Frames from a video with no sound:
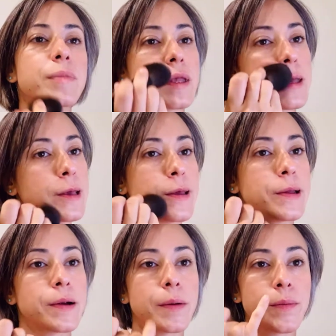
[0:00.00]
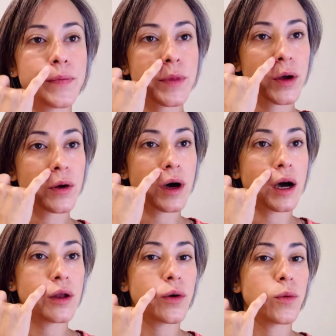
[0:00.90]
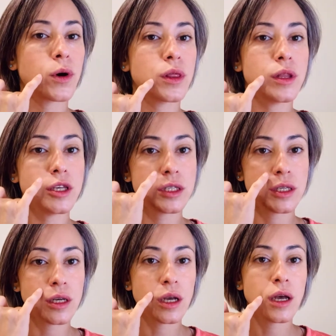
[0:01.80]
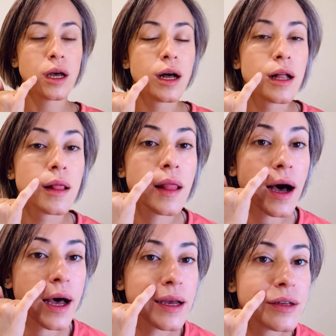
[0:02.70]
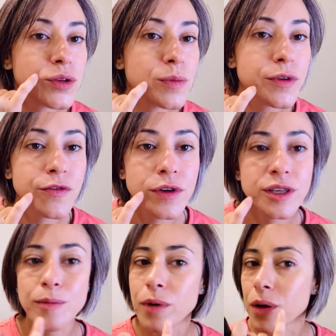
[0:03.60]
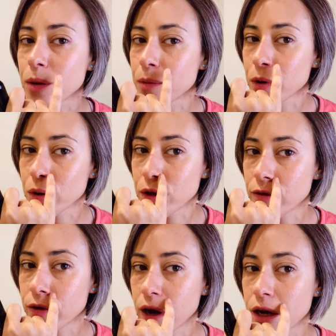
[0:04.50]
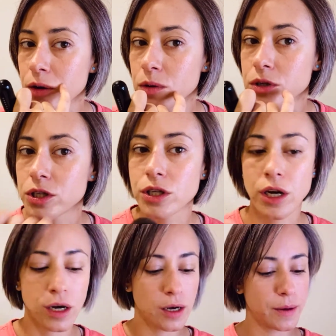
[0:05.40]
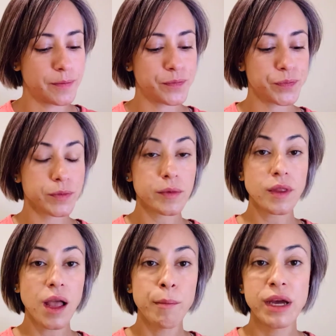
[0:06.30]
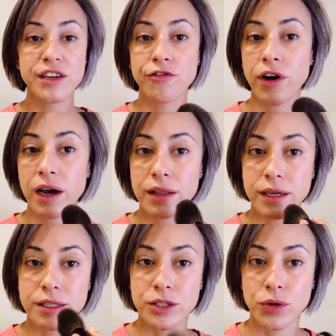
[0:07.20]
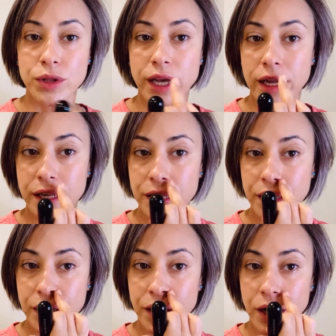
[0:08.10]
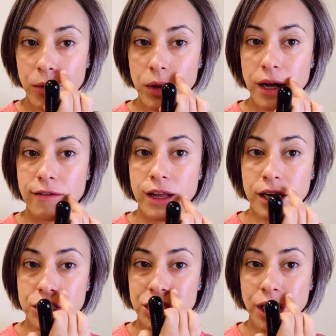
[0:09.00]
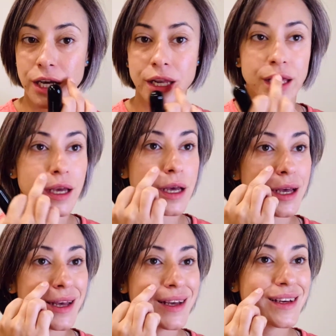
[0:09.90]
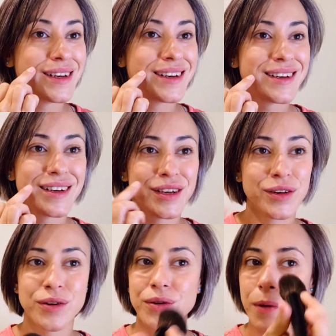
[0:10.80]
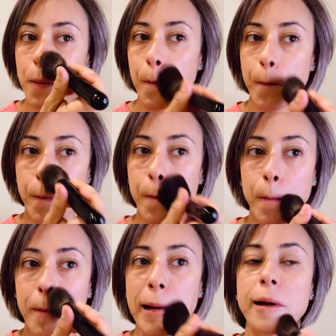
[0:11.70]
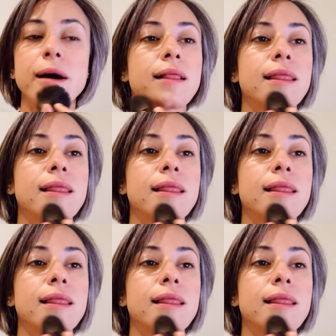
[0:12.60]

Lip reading: Here, because I don't want this line to be visible. But if I don't mattify this, so then here I will have like a shiny, you know, like a